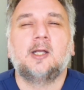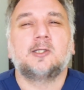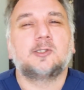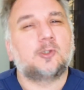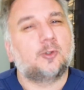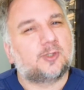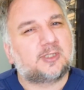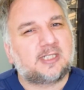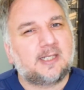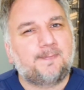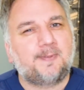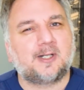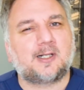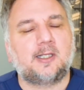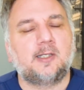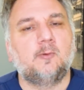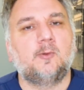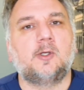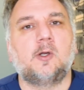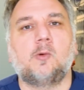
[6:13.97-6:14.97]
So
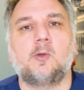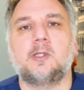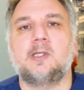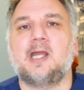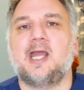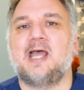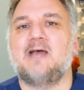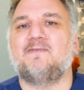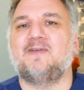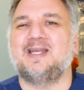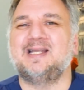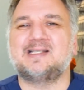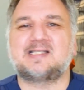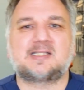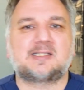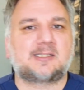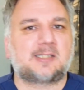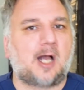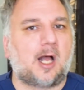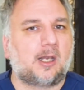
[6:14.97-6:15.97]
typically, we don't want you to have any
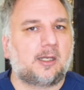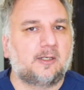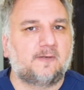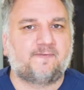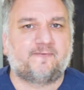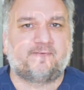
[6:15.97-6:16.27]
solid